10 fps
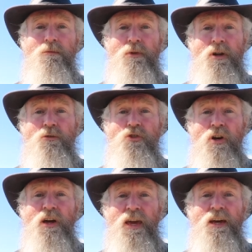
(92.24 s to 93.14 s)
you know
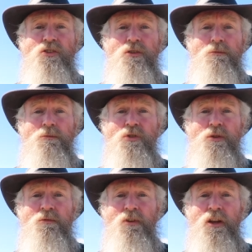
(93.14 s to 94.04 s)
try and get some
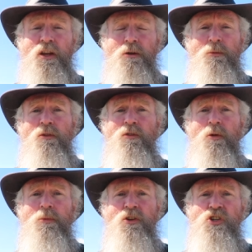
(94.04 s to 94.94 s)
some funding to move
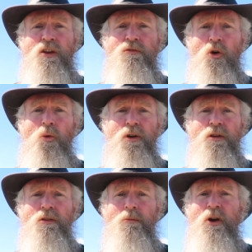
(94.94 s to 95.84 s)
your project
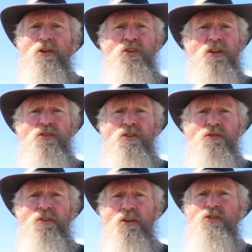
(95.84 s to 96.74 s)
forward. The process
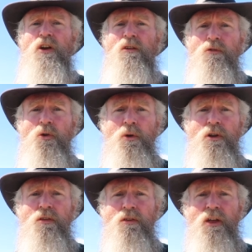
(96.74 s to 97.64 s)
is very
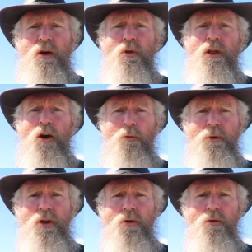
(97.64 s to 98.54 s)
straightforward. They will
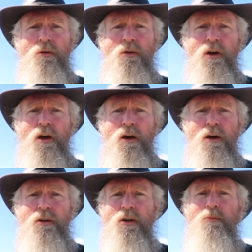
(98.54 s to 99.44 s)
help you.
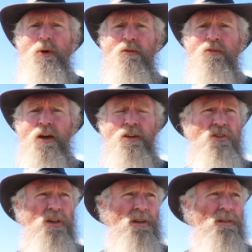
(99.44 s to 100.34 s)
Uh, don't be afraid
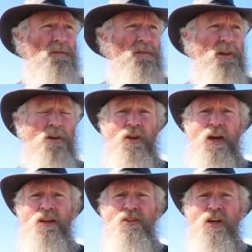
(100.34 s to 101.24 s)
to you know
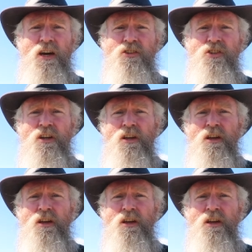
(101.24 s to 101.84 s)
get in touch.